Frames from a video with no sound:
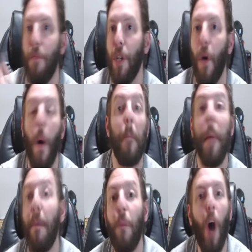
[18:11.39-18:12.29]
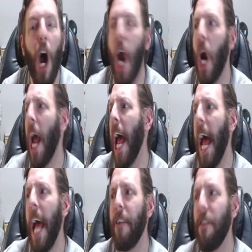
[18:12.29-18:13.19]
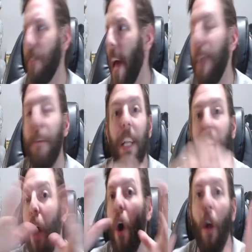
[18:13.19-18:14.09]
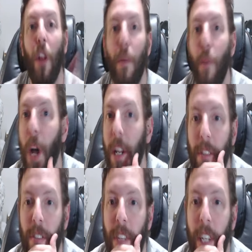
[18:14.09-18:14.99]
you know, a memoir and just everything all in once.